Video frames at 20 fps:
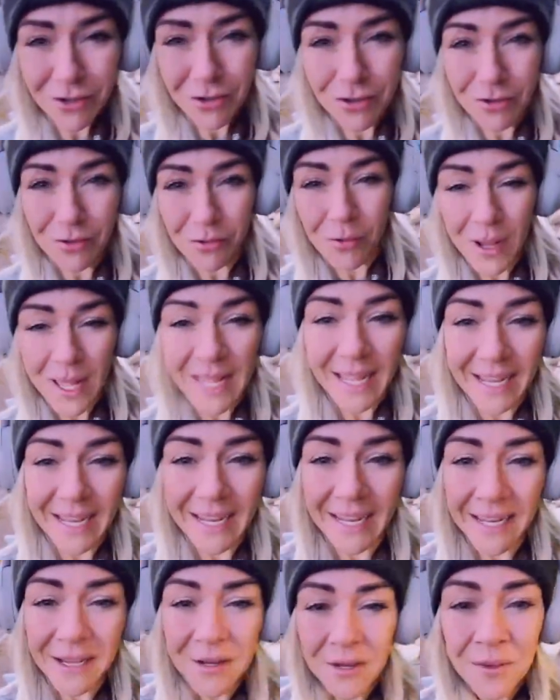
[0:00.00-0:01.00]
a certain
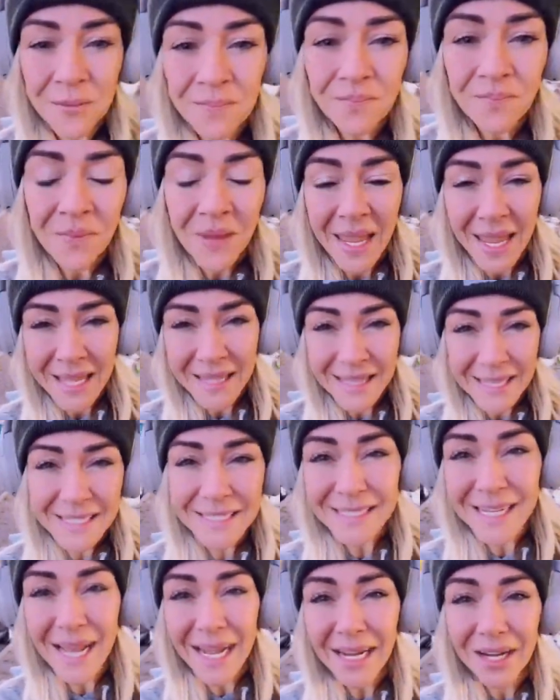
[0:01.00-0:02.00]
way and the
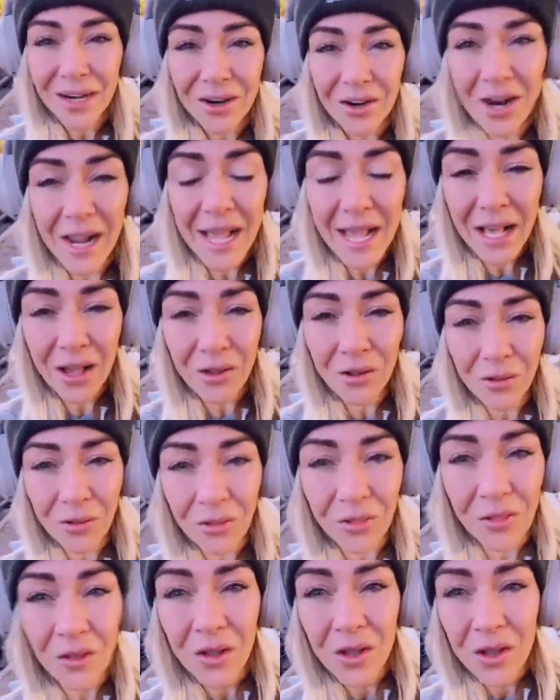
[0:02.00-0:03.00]
entire
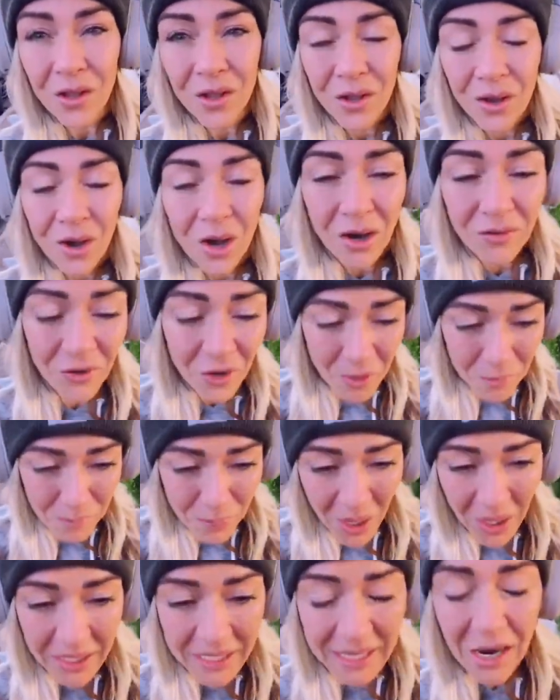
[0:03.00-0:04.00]
health of our
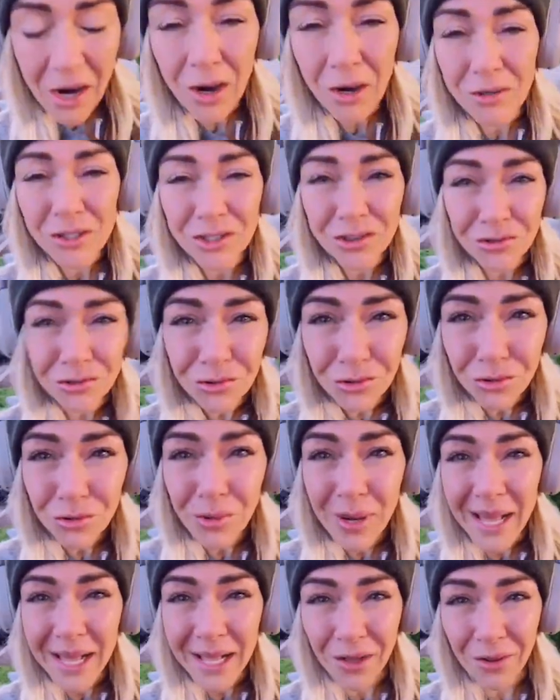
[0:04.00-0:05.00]
body our
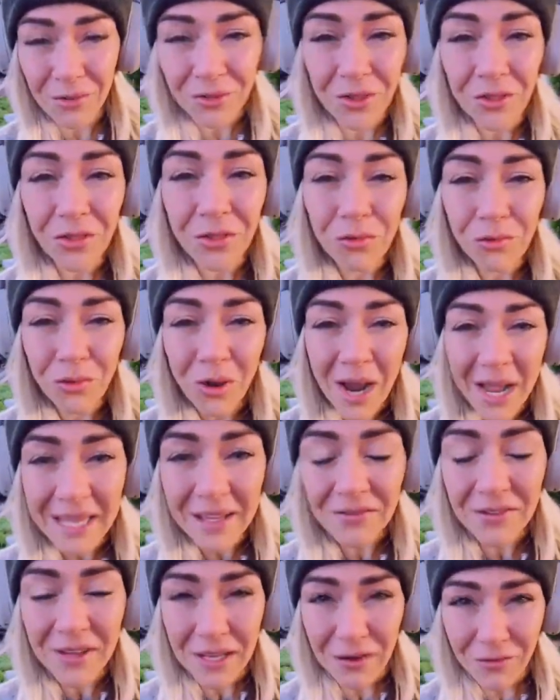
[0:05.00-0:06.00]
true health
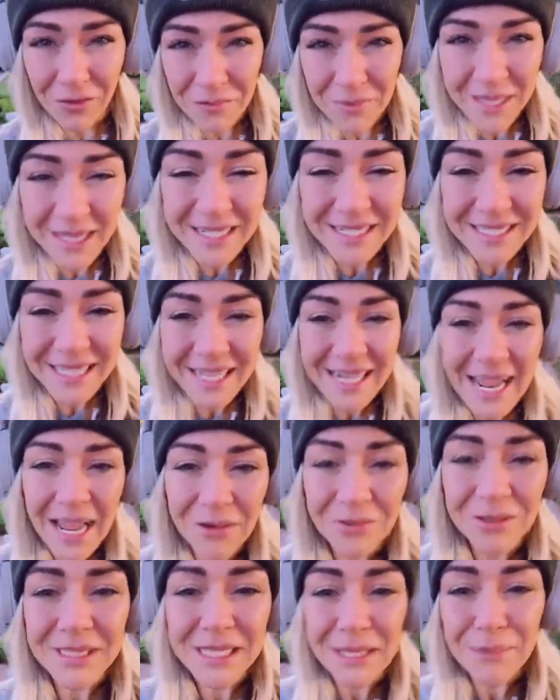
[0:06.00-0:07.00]
thriving from the inside
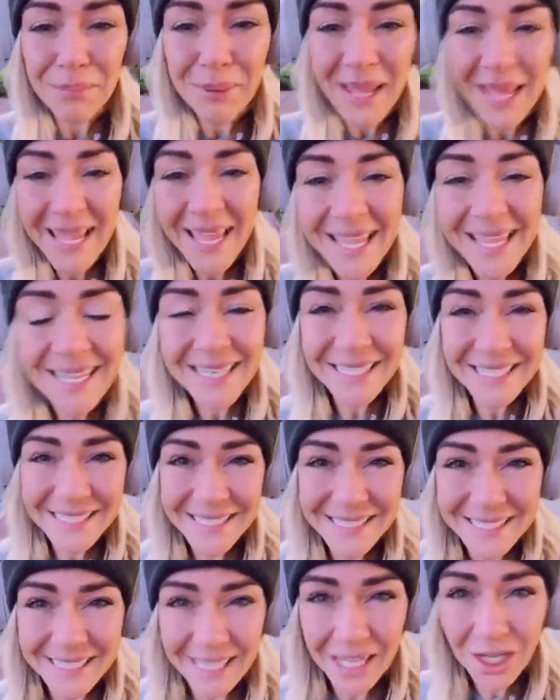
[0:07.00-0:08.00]
out
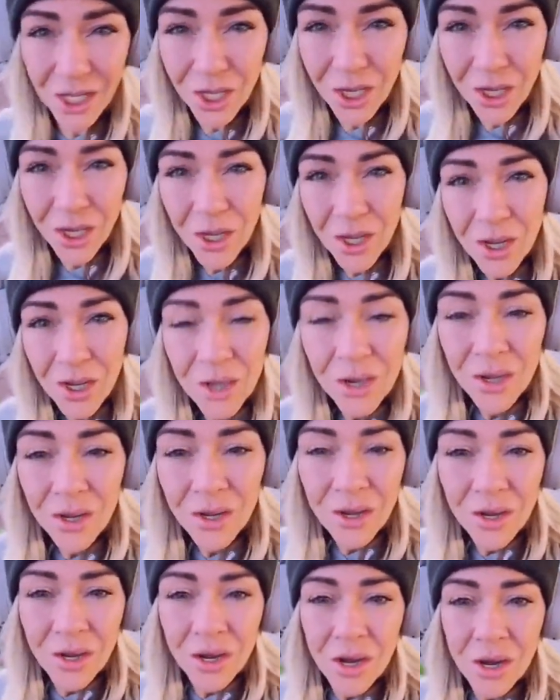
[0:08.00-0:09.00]
depends
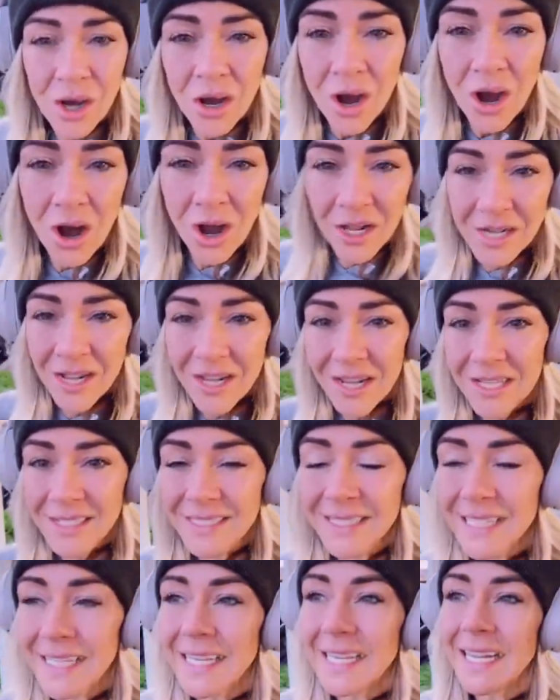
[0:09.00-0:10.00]
on
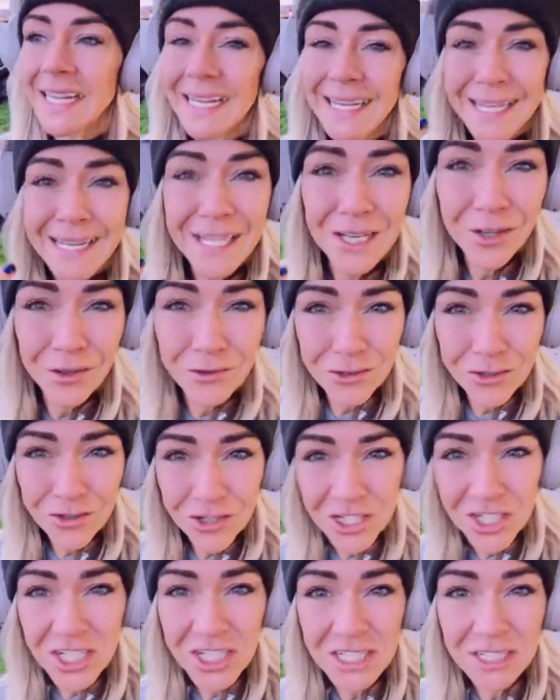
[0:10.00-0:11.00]
us eating
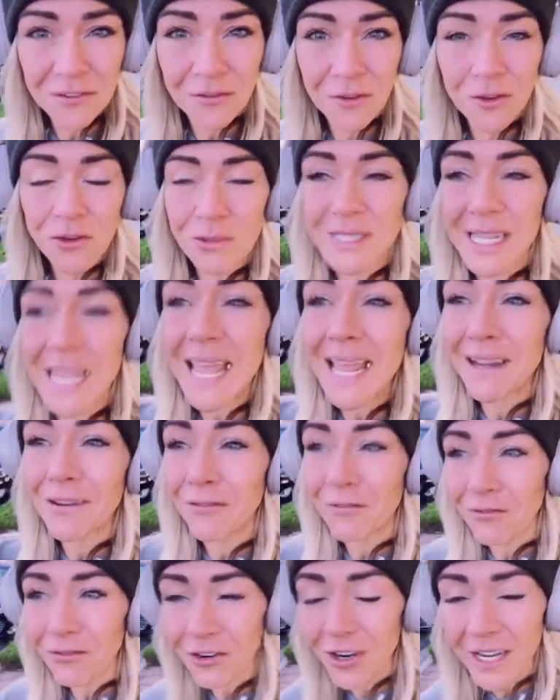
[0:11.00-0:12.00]
nutritious foods
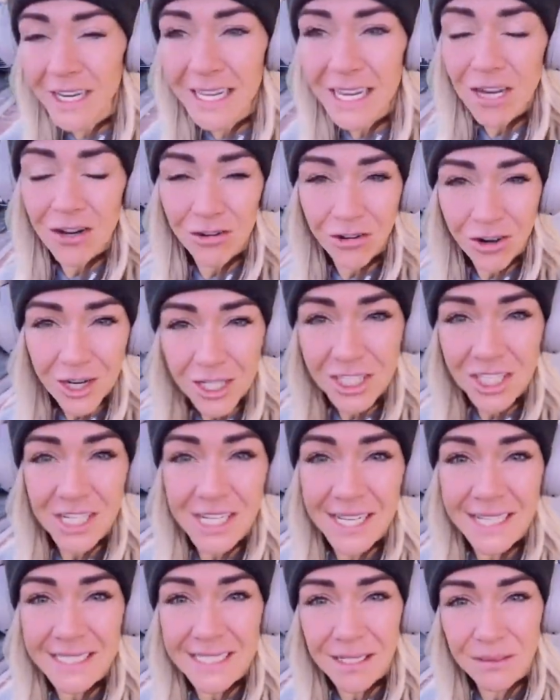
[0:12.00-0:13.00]
and freaking
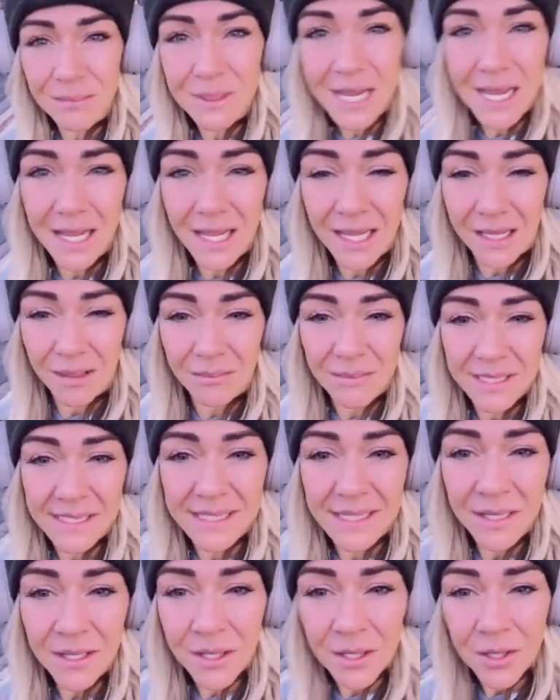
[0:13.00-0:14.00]
crushing it
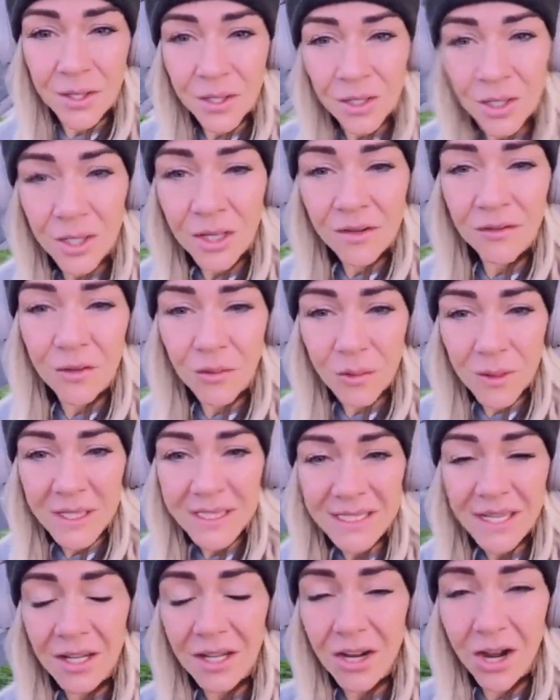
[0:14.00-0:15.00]
sometimes if you want
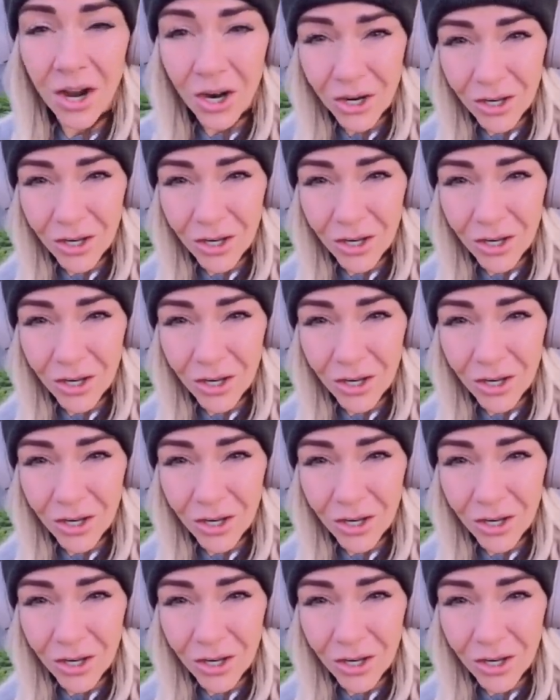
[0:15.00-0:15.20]
to talk